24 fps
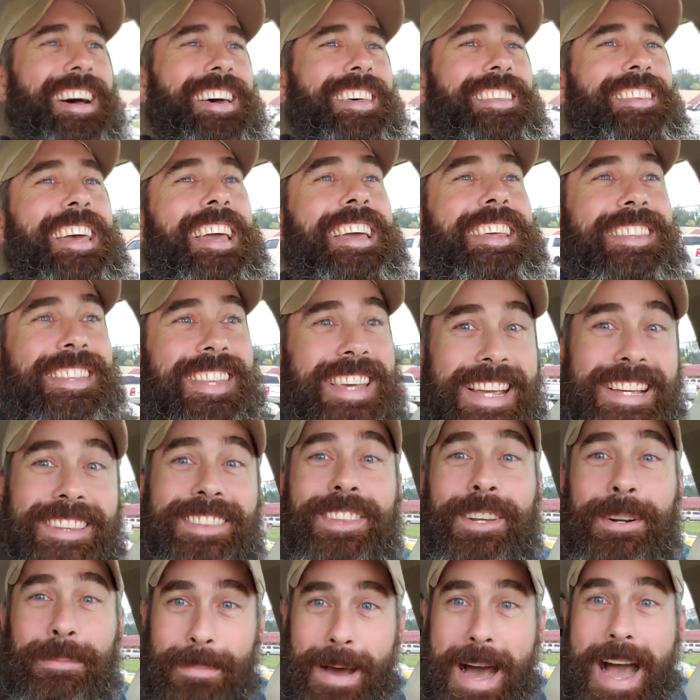they think
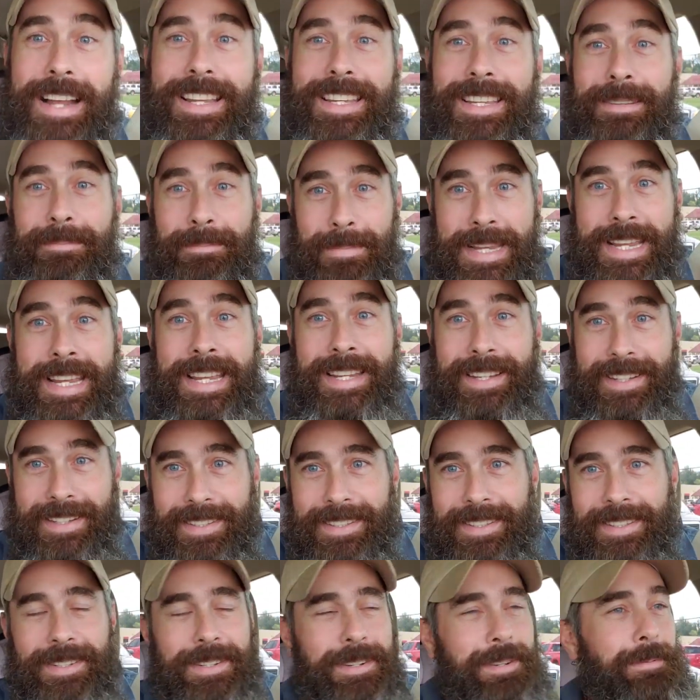they're mocking me,
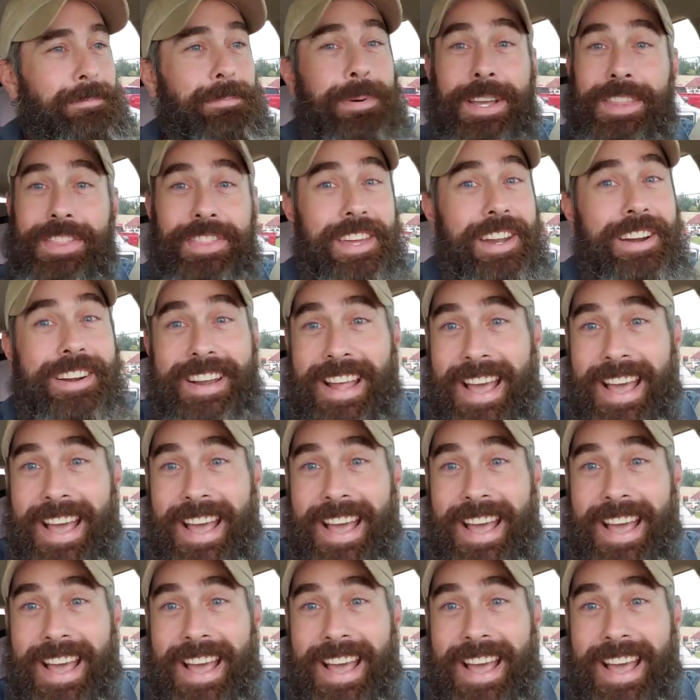but they're